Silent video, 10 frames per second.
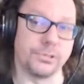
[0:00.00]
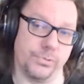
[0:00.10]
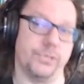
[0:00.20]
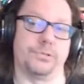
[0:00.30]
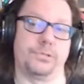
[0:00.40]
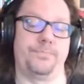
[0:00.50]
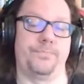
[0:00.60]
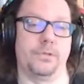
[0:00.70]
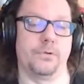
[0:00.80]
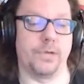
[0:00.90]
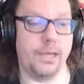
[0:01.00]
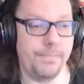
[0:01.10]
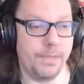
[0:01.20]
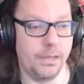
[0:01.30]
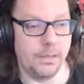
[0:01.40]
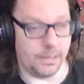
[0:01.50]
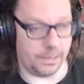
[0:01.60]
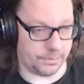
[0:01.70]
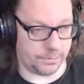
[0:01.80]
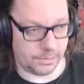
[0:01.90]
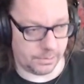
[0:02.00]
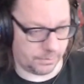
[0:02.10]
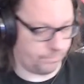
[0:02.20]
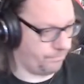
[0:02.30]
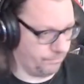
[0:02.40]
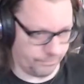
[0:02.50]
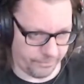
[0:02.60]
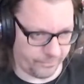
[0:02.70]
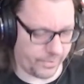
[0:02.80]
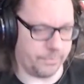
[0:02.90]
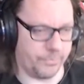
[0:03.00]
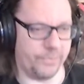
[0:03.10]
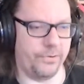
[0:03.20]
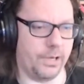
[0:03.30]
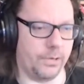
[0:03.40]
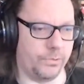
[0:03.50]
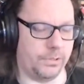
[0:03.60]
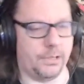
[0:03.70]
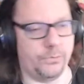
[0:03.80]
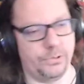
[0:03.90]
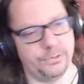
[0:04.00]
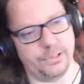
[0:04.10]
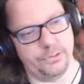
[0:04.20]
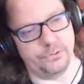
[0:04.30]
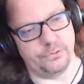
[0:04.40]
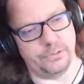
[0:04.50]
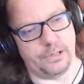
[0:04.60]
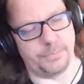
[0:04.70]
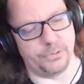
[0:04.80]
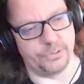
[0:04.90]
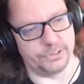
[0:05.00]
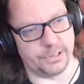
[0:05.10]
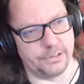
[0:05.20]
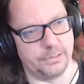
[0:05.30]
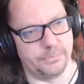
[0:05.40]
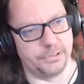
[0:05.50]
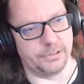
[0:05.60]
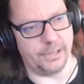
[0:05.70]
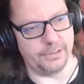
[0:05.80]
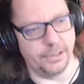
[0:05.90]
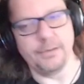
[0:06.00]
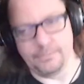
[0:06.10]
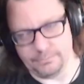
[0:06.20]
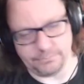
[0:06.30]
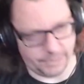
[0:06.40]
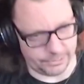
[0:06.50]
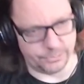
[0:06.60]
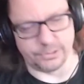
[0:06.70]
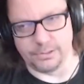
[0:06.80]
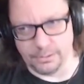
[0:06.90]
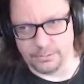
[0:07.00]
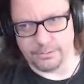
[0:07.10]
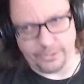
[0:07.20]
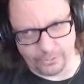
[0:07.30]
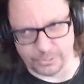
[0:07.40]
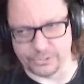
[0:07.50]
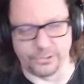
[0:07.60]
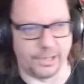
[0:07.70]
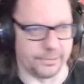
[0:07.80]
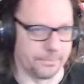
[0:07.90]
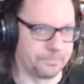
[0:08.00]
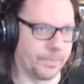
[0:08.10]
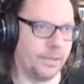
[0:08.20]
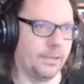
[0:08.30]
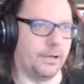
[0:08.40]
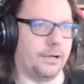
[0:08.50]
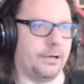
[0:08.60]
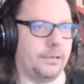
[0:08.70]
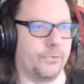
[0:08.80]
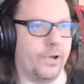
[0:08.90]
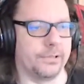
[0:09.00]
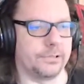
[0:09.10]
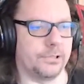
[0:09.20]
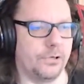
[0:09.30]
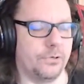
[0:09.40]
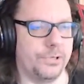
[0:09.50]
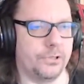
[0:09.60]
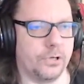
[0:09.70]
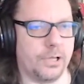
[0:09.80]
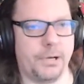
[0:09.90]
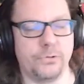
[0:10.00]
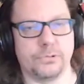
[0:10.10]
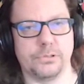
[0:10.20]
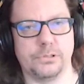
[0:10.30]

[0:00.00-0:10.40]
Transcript: we use. Okay, and very briefly, I will tell you about this a little bit late, as you see, almost on the end. Right. So we talk about